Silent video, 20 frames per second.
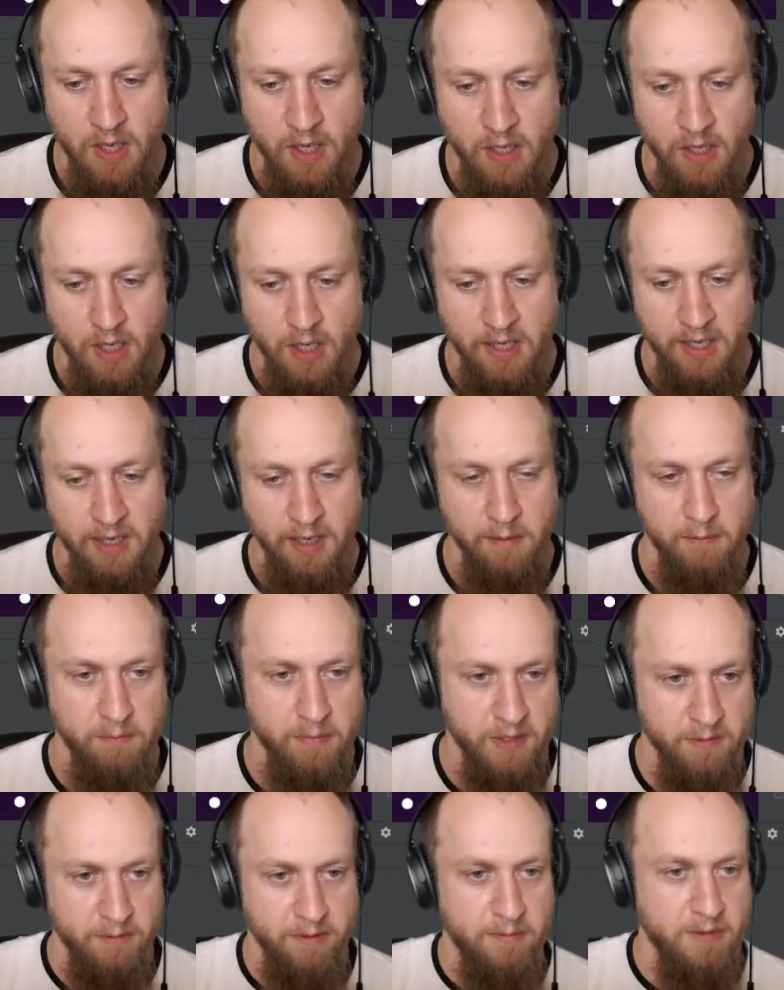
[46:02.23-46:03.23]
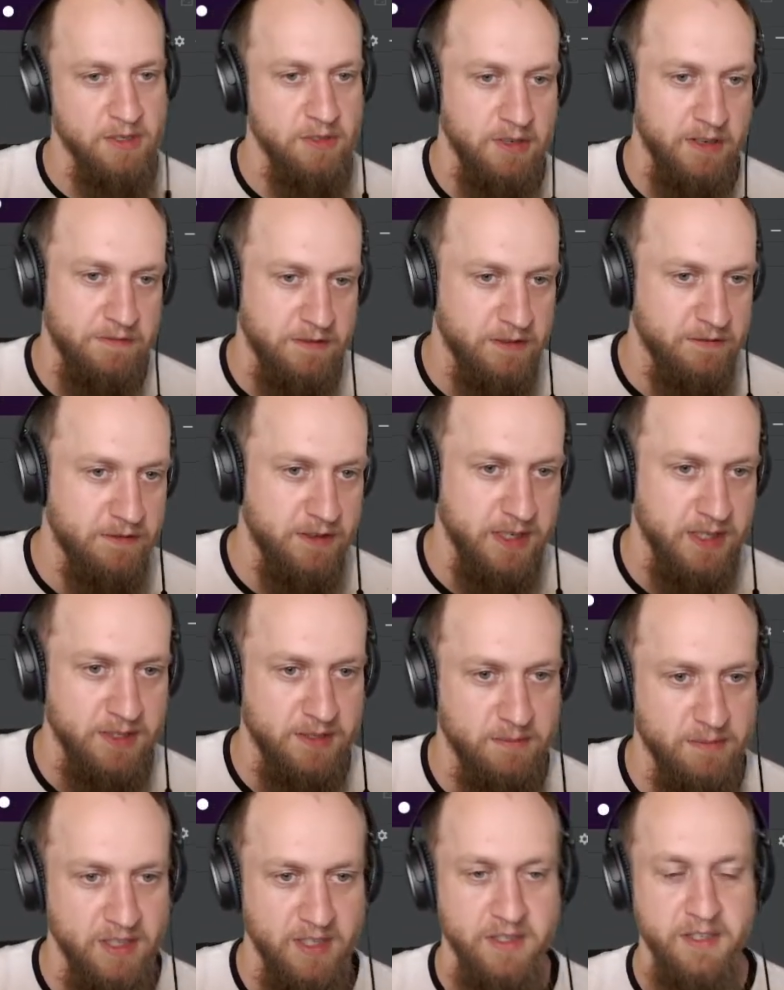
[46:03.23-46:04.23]
But we want to have the
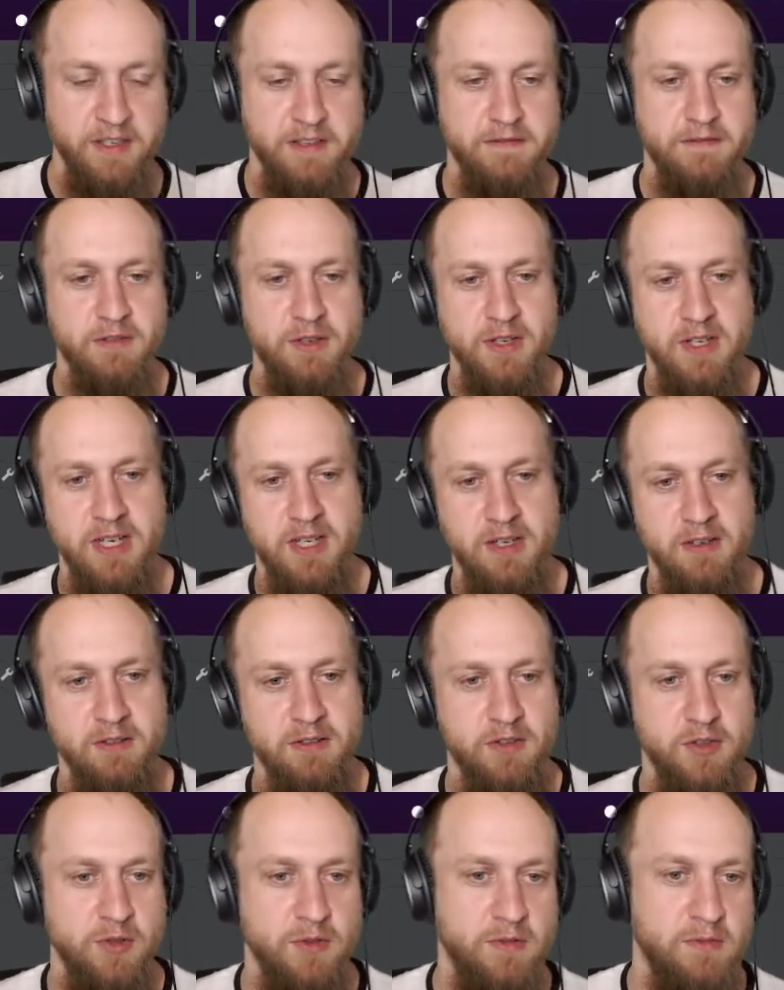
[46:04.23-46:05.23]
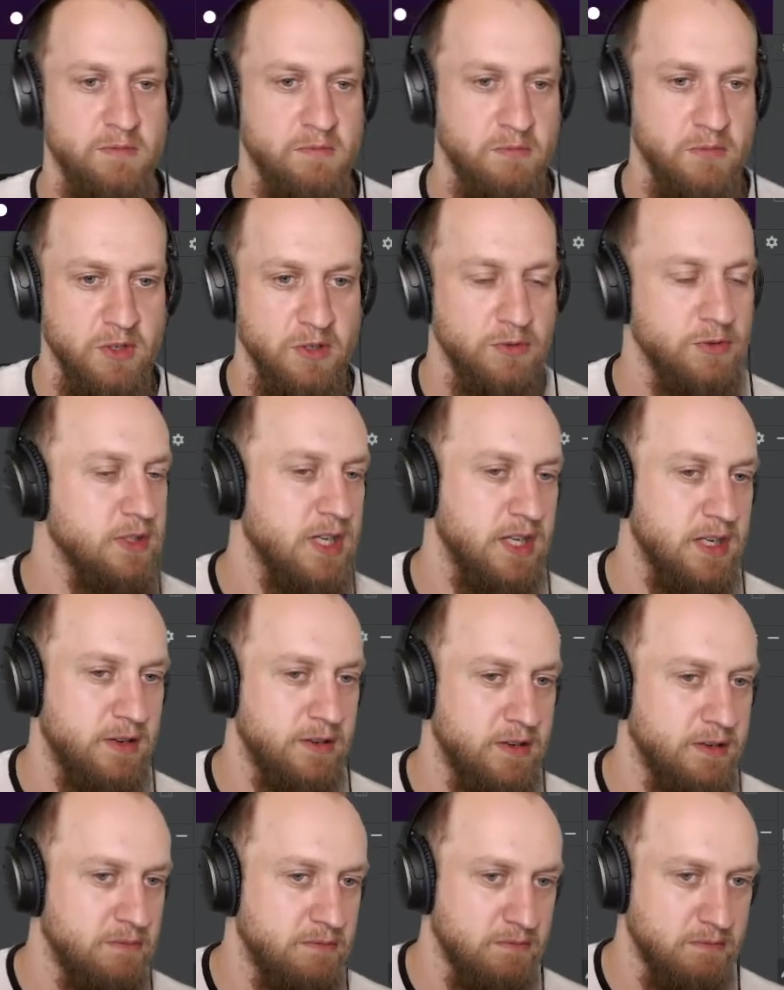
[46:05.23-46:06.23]
flexibility for now to use other